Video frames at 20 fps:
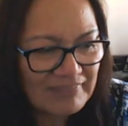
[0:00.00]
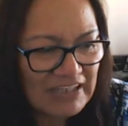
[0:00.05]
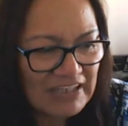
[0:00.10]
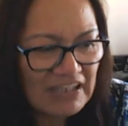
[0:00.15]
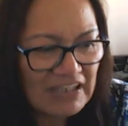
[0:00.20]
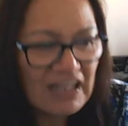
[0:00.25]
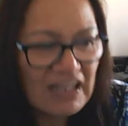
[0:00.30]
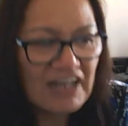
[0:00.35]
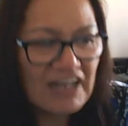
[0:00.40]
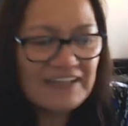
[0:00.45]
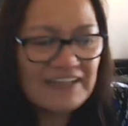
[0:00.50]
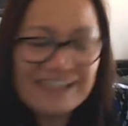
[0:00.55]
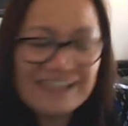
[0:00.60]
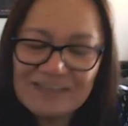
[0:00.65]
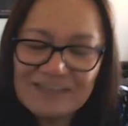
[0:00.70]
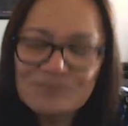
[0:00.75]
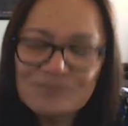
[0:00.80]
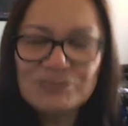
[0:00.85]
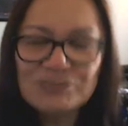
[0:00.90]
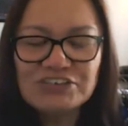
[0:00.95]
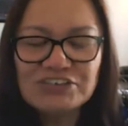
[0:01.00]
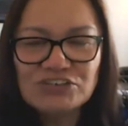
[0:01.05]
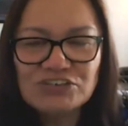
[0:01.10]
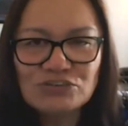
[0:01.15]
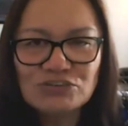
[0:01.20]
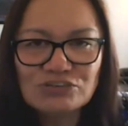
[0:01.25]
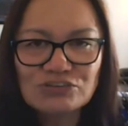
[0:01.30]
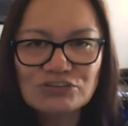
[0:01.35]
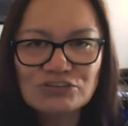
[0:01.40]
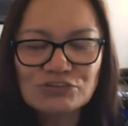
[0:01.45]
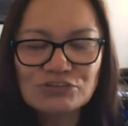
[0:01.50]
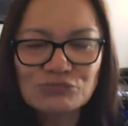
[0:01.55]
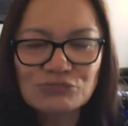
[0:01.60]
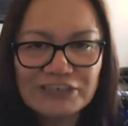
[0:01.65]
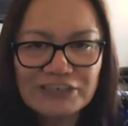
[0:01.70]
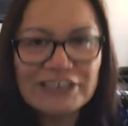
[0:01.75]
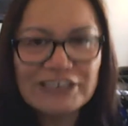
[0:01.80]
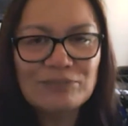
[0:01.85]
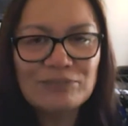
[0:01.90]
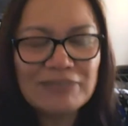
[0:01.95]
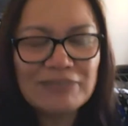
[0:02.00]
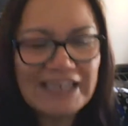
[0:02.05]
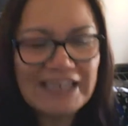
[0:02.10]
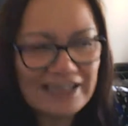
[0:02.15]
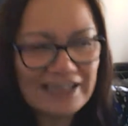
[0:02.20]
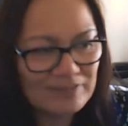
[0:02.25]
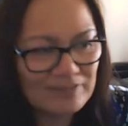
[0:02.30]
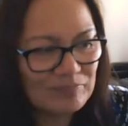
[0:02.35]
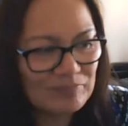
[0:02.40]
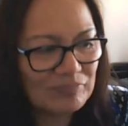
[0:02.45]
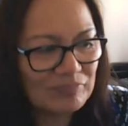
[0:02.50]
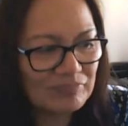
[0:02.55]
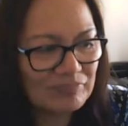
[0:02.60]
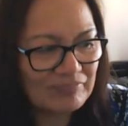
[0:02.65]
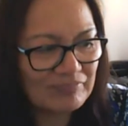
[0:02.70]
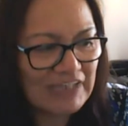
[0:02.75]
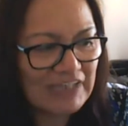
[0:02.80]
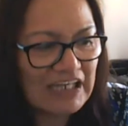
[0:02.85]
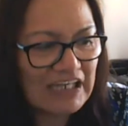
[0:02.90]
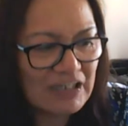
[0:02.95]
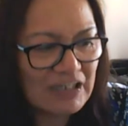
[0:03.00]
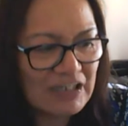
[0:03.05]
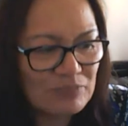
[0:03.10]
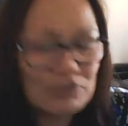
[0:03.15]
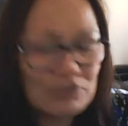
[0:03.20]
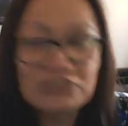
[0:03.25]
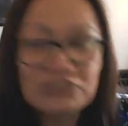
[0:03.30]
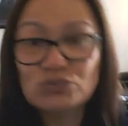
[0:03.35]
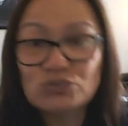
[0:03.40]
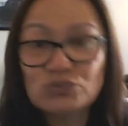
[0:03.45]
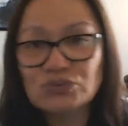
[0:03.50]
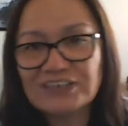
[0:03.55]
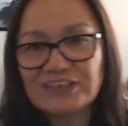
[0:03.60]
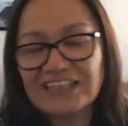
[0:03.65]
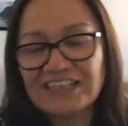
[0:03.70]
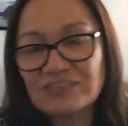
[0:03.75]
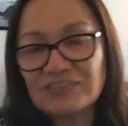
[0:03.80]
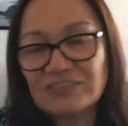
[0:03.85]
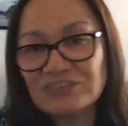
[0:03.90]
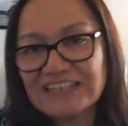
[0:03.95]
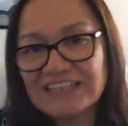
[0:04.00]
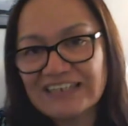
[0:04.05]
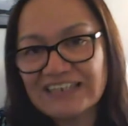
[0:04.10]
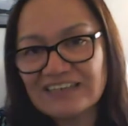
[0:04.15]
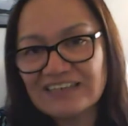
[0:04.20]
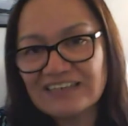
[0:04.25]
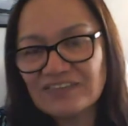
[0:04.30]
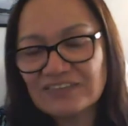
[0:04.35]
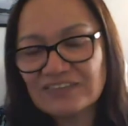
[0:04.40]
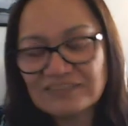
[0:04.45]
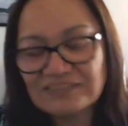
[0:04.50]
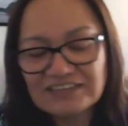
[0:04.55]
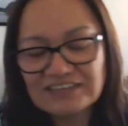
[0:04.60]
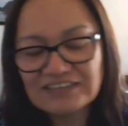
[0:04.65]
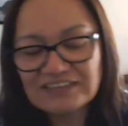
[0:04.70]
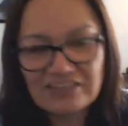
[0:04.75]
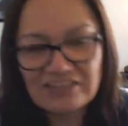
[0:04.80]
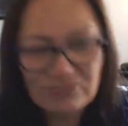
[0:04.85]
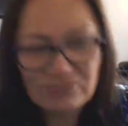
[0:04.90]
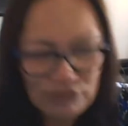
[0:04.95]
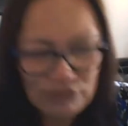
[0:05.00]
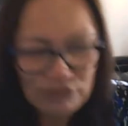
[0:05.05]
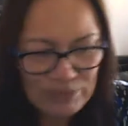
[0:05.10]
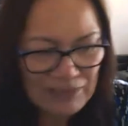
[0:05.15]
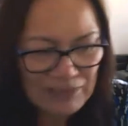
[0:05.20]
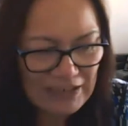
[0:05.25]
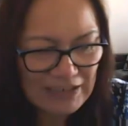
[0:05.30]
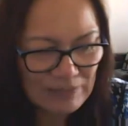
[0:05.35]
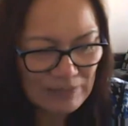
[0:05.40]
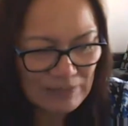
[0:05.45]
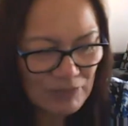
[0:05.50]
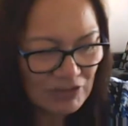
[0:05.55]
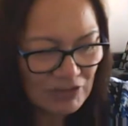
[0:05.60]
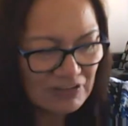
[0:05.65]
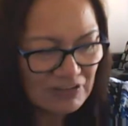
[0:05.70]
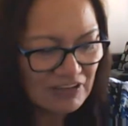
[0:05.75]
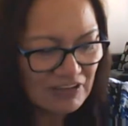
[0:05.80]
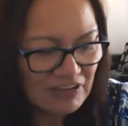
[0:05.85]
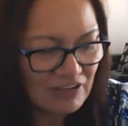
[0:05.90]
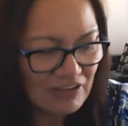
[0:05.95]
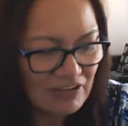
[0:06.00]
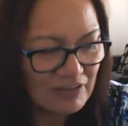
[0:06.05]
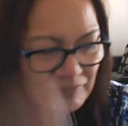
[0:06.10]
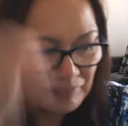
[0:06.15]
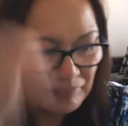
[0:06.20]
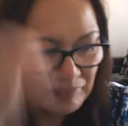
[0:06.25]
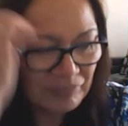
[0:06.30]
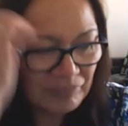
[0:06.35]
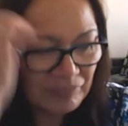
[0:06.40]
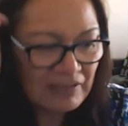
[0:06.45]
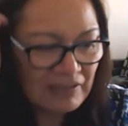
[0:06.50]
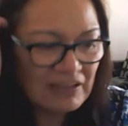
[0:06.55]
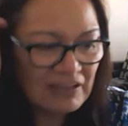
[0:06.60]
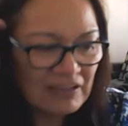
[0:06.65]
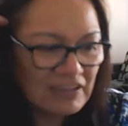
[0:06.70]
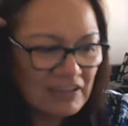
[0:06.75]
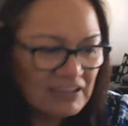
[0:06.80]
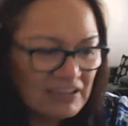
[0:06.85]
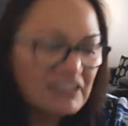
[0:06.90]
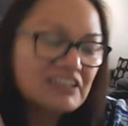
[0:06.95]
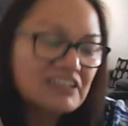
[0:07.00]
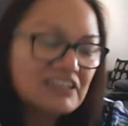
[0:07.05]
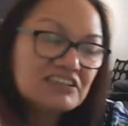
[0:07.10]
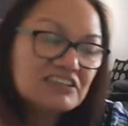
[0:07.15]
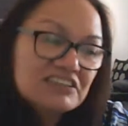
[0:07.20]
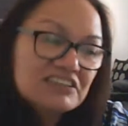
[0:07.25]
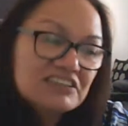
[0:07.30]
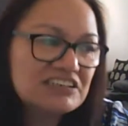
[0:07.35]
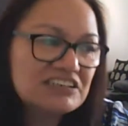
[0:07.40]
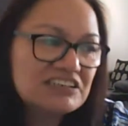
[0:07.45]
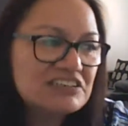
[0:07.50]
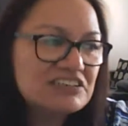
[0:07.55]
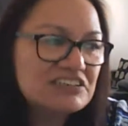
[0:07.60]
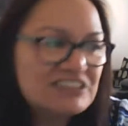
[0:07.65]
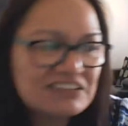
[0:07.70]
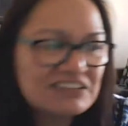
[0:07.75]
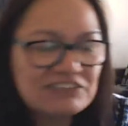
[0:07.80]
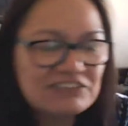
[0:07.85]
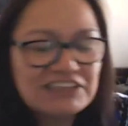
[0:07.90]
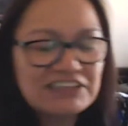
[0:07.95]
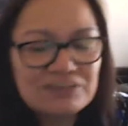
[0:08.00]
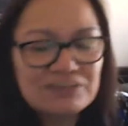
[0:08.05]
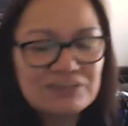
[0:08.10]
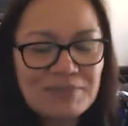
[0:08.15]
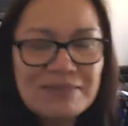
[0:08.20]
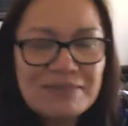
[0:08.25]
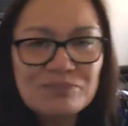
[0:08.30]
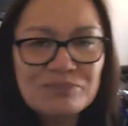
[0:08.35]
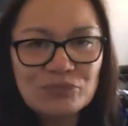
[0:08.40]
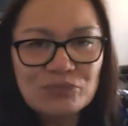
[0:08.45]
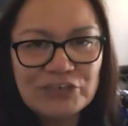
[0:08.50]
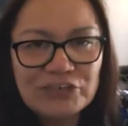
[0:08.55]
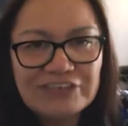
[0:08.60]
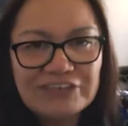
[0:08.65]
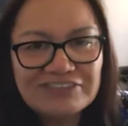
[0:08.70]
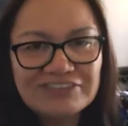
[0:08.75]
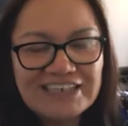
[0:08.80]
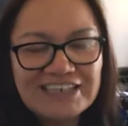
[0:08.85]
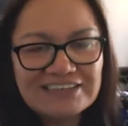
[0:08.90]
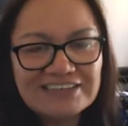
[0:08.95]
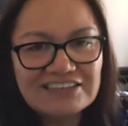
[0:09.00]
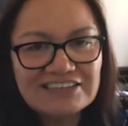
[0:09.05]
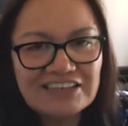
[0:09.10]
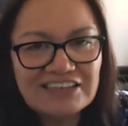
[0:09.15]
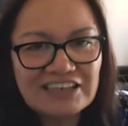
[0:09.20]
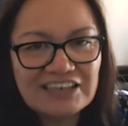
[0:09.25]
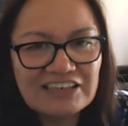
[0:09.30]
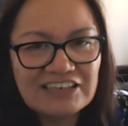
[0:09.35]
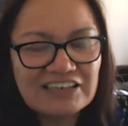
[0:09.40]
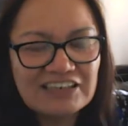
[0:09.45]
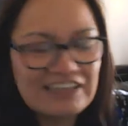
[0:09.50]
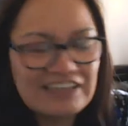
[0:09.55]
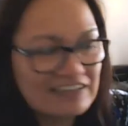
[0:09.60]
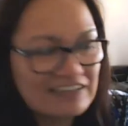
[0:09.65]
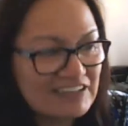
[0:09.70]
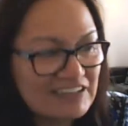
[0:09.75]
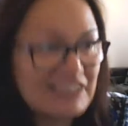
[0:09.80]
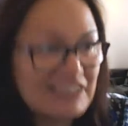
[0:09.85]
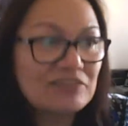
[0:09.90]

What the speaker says: I have my children ringing me up, my daughter, every day, 3 p.m. on the dot. She usually rings, Mum, what have you done today? And then